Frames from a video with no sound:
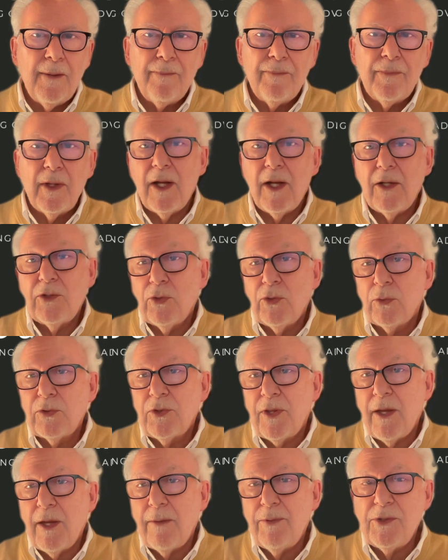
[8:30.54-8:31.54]
and talk to
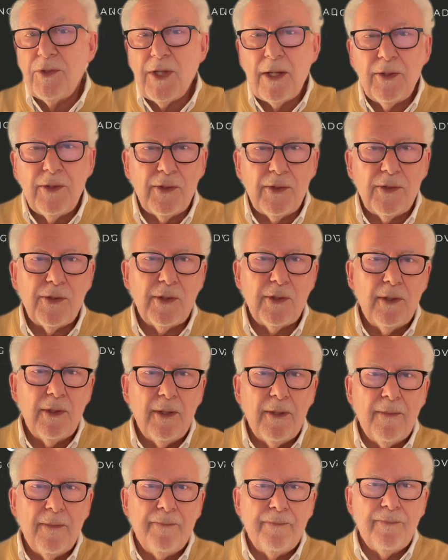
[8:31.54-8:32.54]
their presenters.
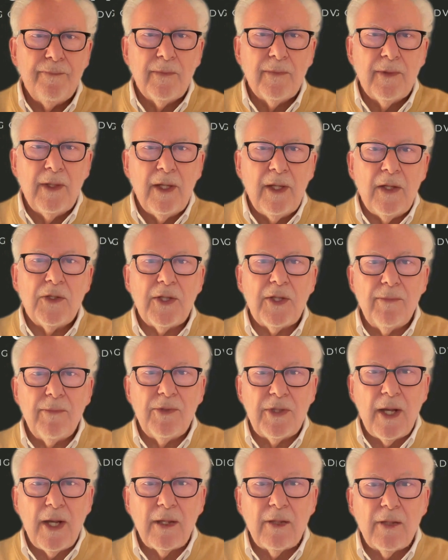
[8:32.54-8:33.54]
In some
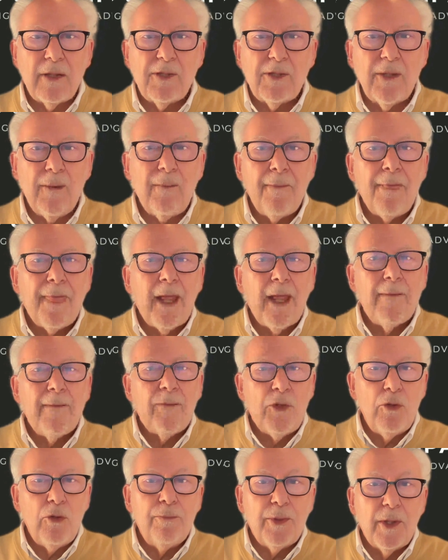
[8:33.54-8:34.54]
sectors,
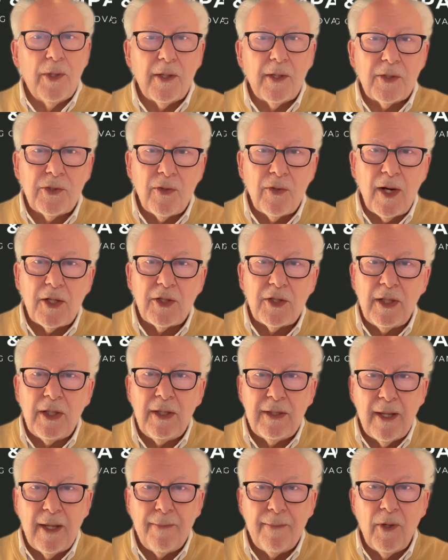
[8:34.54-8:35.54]
new products are actually
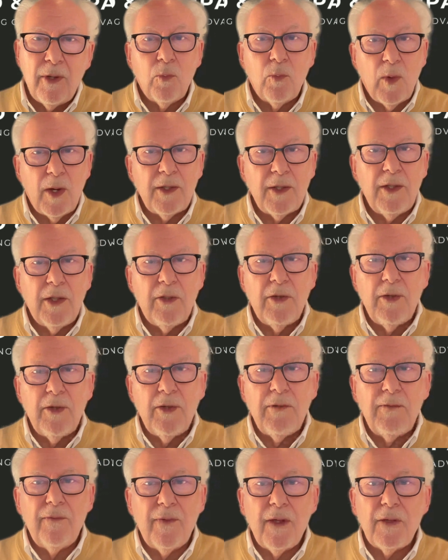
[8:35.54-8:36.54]
demoed 1 year in
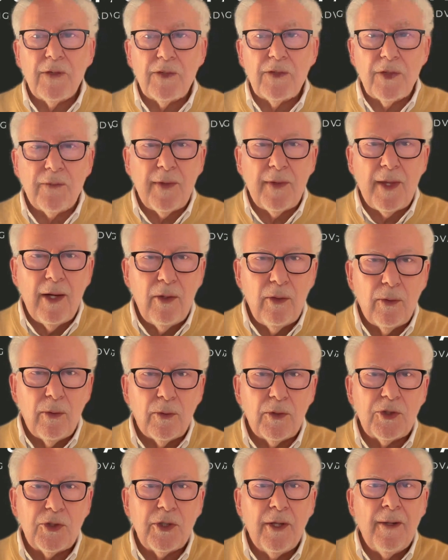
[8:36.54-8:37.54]
advance of their
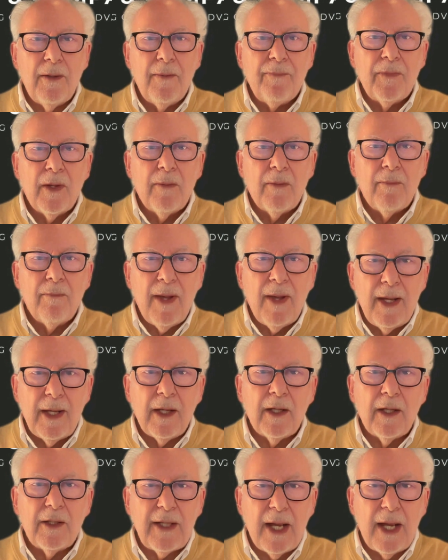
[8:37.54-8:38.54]
launch, making
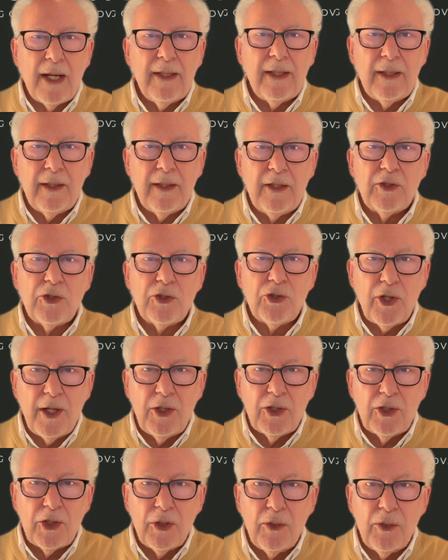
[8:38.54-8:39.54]
attending these trade
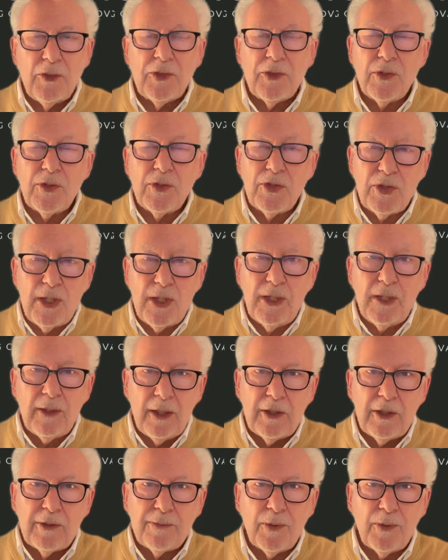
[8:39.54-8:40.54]
shows and seeing
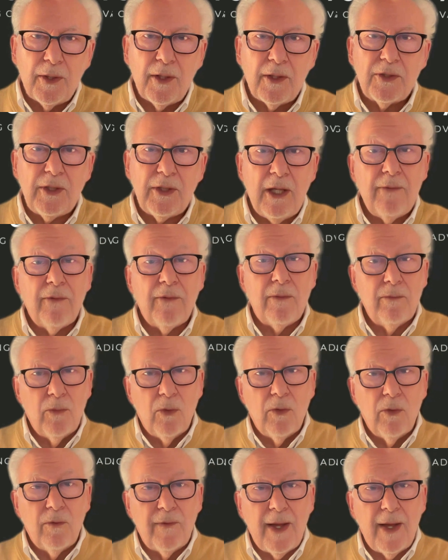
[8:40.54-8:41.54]
these products even
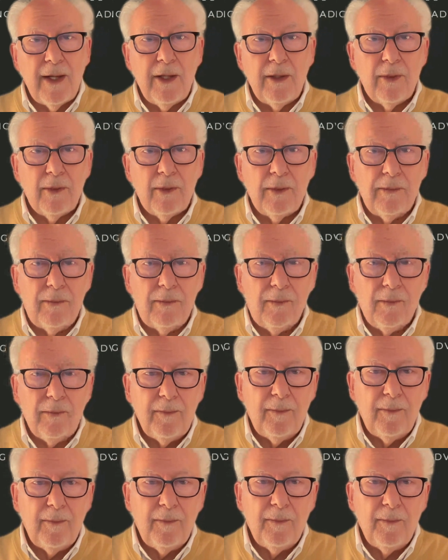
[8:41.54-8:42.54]
more valuable.
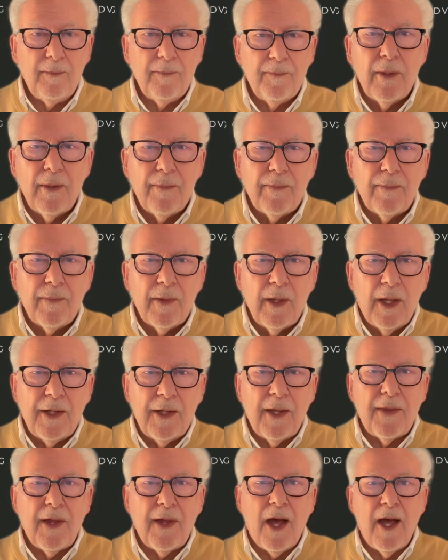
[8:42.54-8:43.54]

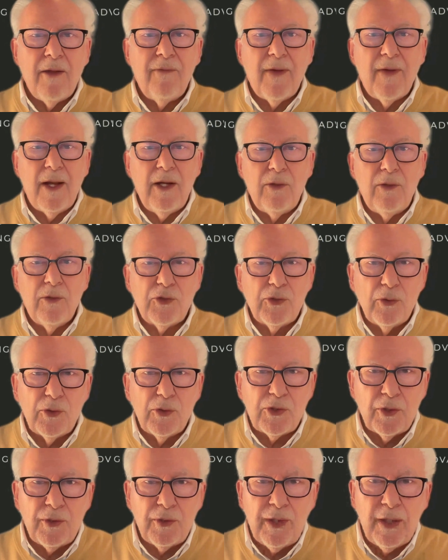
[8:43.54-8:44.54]
Another high-value
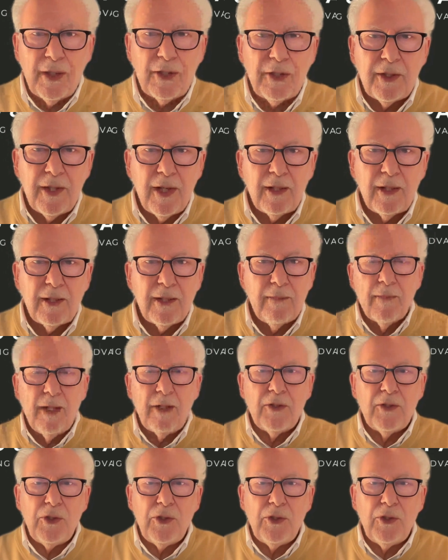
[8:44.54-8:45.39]
source on the internet is